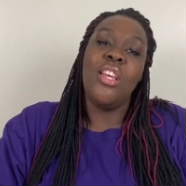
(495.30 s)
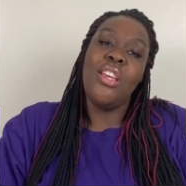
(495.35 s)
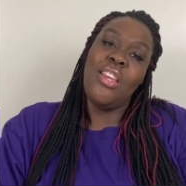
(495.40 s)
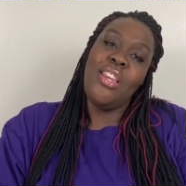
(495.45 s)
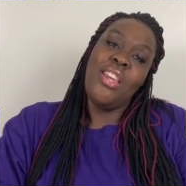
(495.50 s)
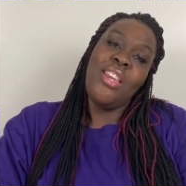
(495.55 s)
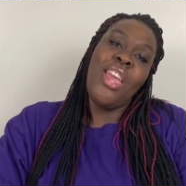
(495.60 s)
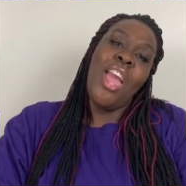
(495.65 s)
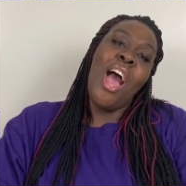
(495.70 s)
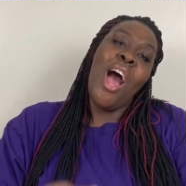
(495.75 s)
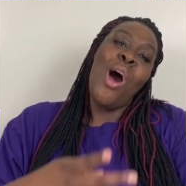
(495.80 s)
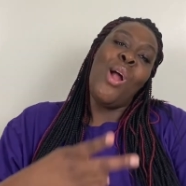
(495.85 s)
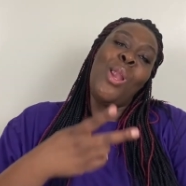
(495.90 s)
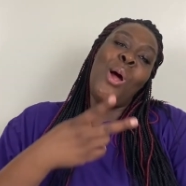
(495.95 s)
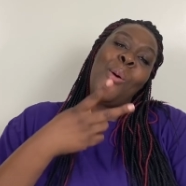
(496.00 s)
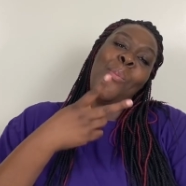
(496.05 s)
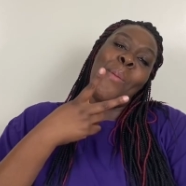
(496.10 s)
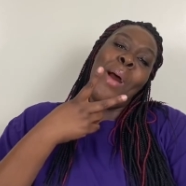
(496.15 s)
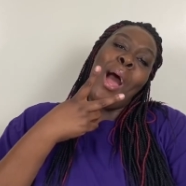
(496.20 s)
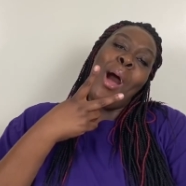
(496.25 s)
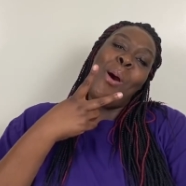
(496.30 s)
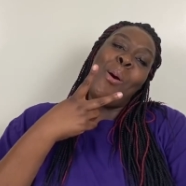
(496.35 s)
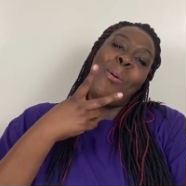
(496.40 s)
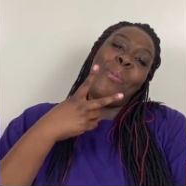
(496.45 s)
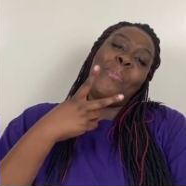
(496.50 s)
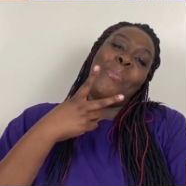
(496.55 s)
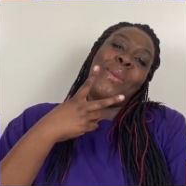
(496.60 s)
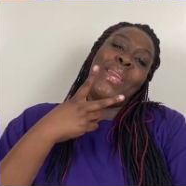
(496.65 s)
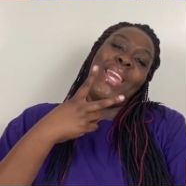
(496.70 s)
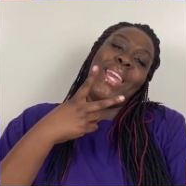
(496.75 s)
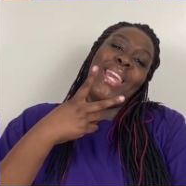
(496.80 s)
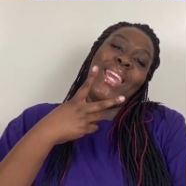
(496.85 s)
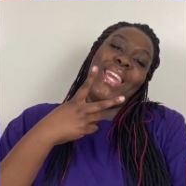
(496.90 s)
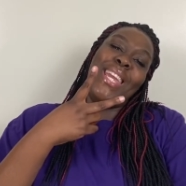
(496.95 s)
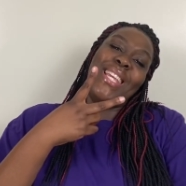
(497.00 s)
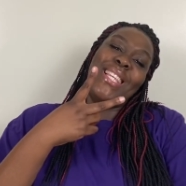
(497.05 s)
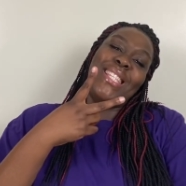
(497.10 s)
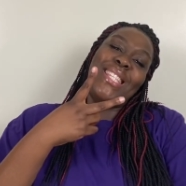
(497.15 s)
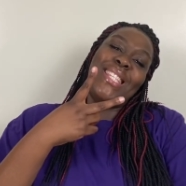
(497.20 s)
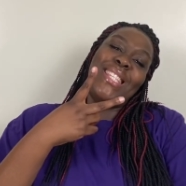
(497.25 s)
Y'all, I'm out.
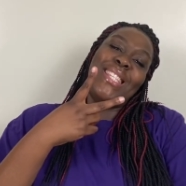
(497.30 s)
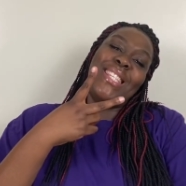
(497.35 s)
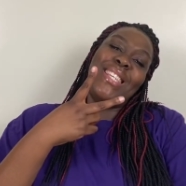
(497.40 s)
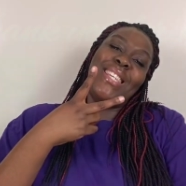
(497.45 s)
Peace.